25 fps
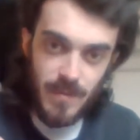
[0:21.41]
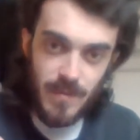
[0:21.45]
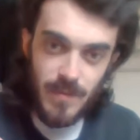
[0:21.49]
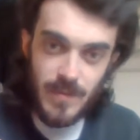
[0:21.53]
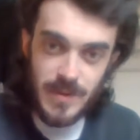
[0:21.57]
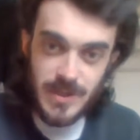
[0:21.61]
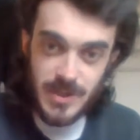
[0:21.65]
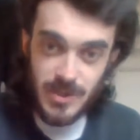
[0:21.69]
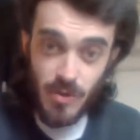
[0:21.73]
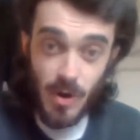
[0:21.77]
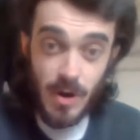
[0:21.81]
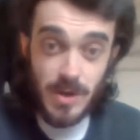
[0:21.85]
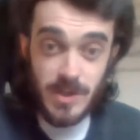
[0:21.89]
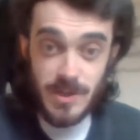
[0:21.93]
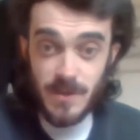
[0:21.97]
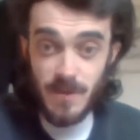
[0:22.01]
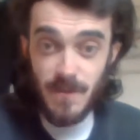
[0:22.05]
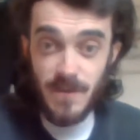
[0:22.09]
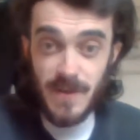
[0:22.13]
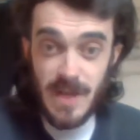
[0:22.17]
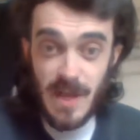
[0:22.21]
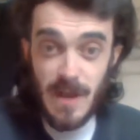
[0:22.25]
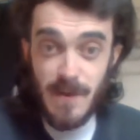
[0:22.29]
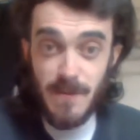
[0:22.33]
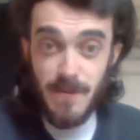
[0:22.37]
The structures
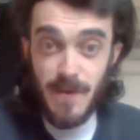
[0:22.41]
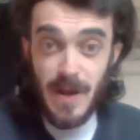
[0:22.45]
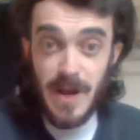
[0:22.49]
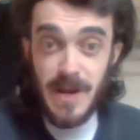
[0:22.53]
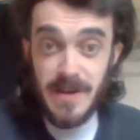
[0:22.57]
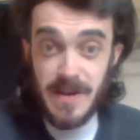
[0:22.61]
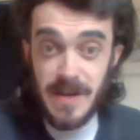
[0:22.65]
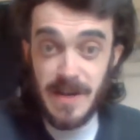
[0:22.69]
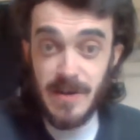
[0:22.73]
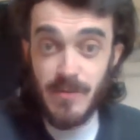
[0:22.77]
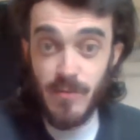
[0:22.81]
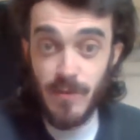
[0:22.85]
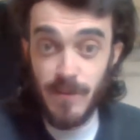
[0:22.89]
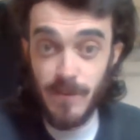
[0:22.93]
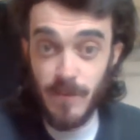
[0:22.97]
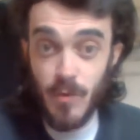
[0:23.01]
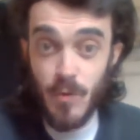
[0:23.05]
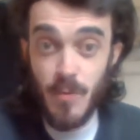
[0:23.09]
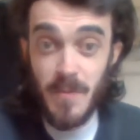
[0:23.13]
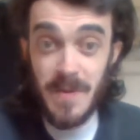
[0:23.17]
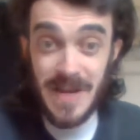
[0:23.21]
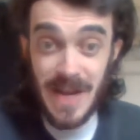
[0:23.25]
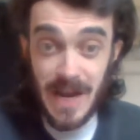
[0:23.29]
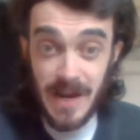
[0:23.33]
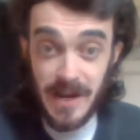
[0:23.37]
of the FA need
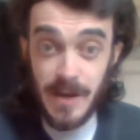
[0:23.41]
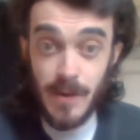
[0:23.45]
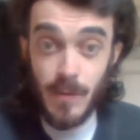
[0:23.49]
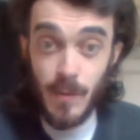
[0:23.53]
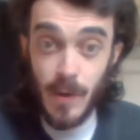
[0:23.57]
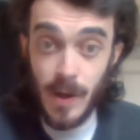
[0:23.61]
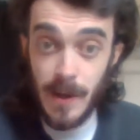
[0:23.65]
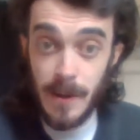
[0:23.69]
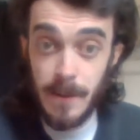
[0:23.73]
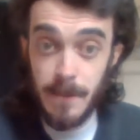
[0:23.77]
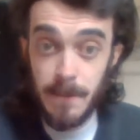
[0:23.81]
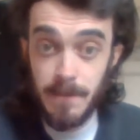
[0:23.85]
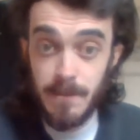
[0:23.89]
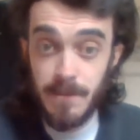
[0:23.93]
reforming anyway.